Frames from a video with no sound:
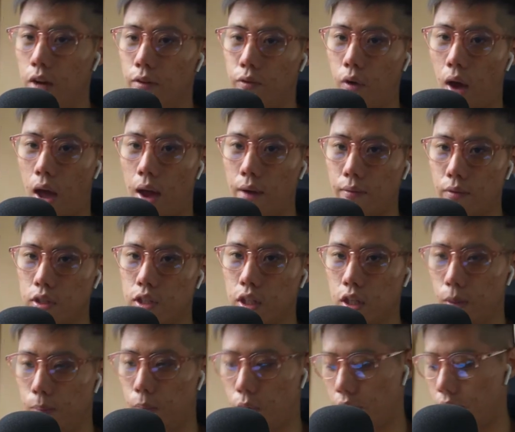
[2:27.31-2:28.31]
for every
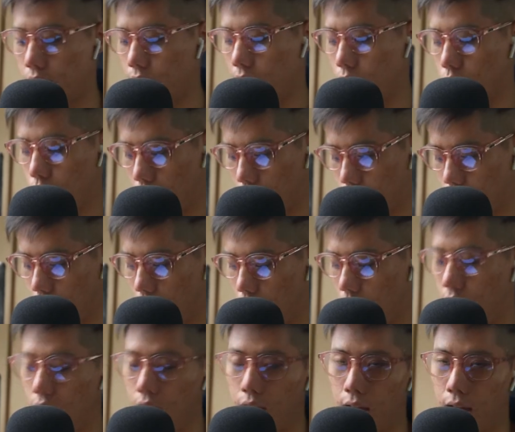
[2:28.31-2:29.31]
single product that you can sell,
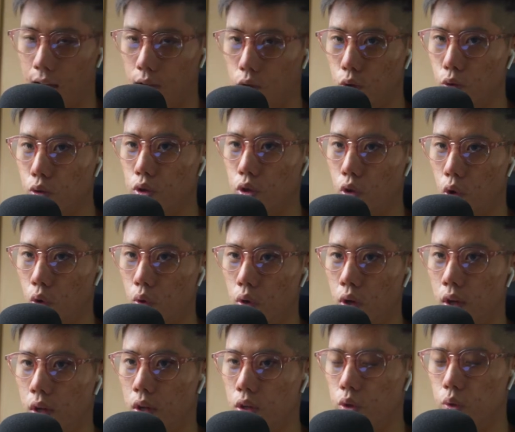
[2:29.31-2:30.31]
and you know
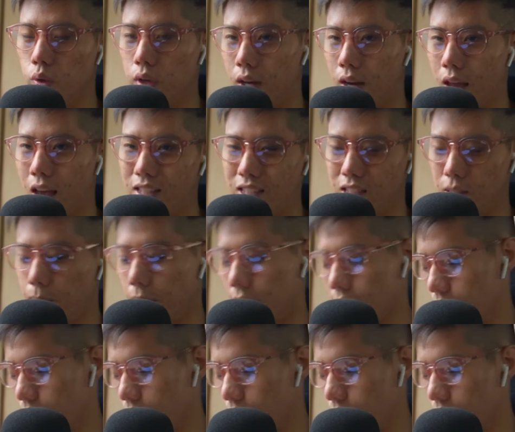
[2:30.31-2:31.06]
you can estimate